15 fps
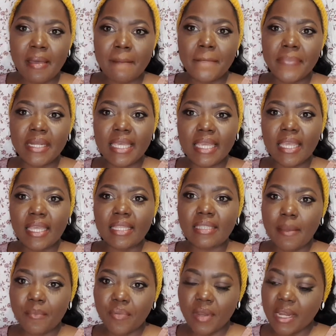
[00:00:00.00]
please
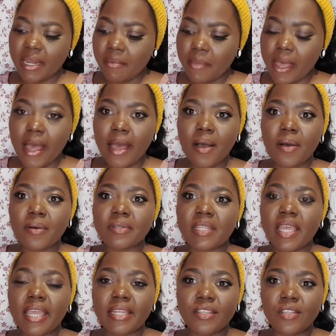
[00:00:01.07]
bring them out
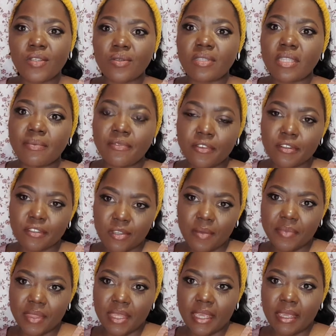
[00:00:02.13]
and use them for
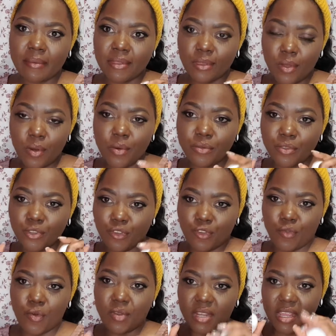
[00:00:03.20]
something. Don't
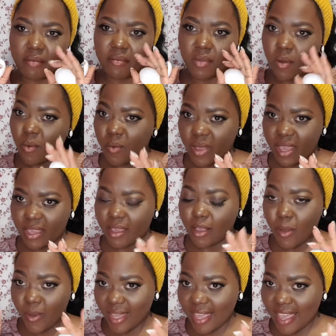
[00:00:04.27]
throw them away,
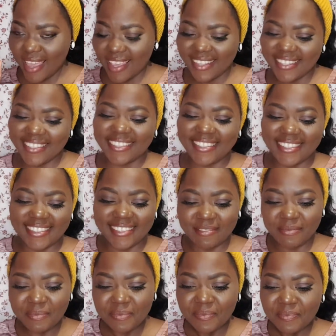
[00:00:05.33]
okay?
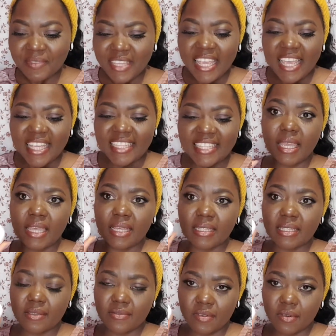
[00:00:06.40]
Eggs
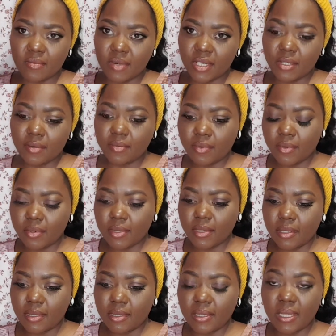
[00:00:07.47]
are very rich in
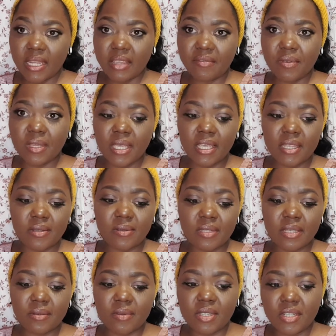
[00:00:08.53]
proteins, and avocados
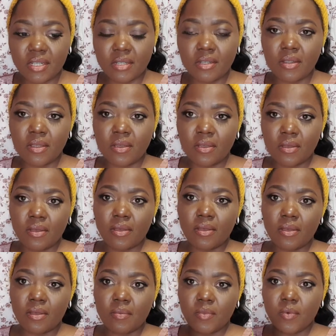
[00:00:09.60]
are rich in
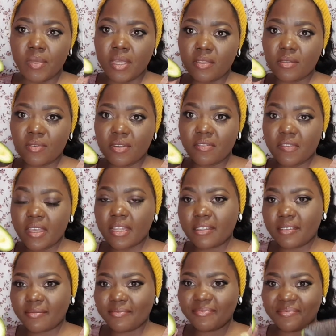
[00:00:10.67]
omega-3
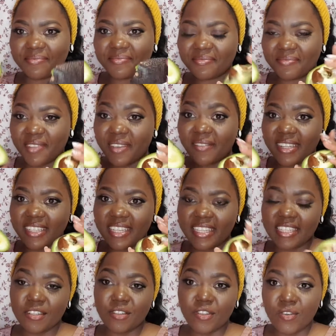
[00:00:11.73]
fatty
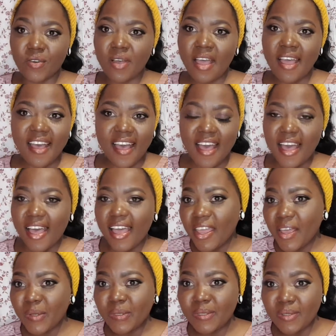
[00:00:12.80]
acid. Our
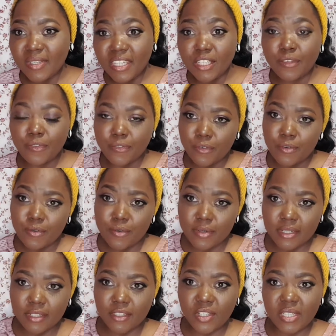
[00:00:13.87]
also needs food,
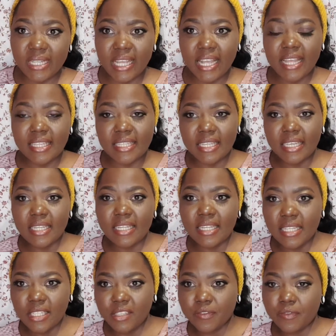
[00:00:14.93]
just like our skin
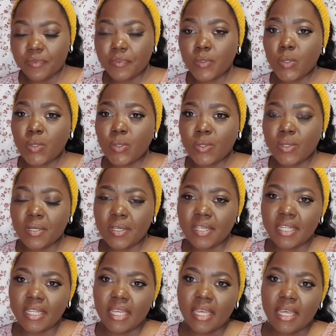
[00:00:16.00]
needs food,
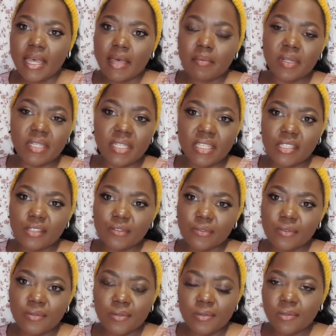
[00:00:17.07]
our body needs
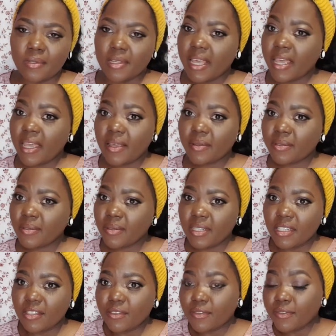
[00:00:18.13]
food, our hair also
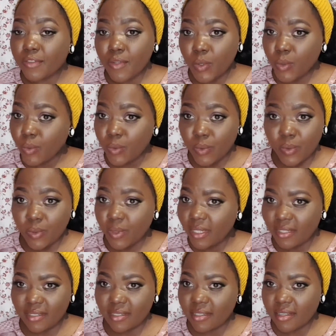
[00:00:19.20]
needs food.
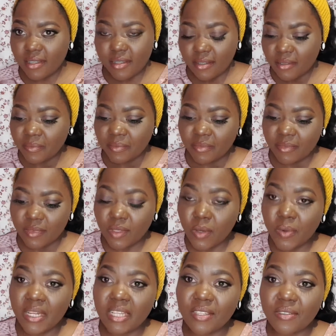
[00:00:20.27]
So we
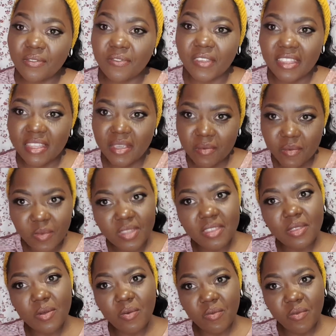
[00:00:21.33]
need to feed them with
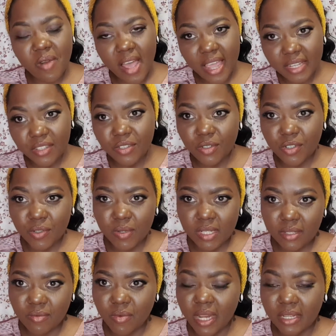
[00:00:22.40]
the right
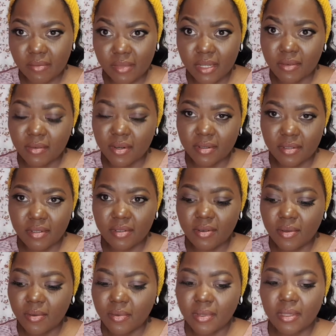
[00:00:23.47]
nutrients, right minerals.
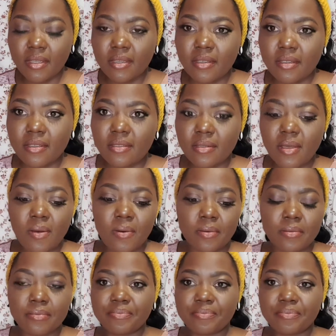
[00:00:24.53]
So